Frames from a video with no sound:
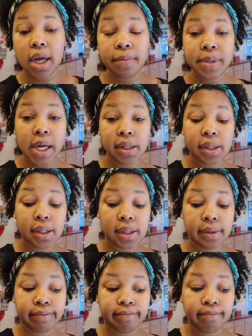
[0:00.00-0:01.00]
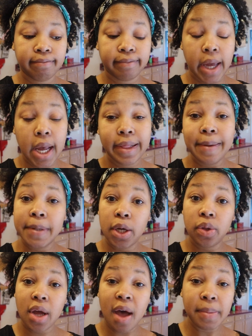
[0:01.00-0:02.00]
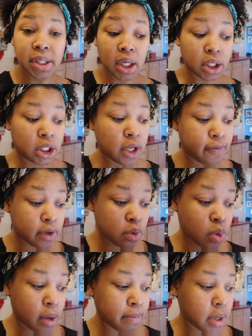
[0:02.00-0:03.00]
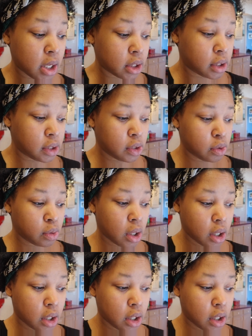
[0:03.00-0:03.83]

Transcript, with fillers: Updates. Let me know in the comment section if you want me to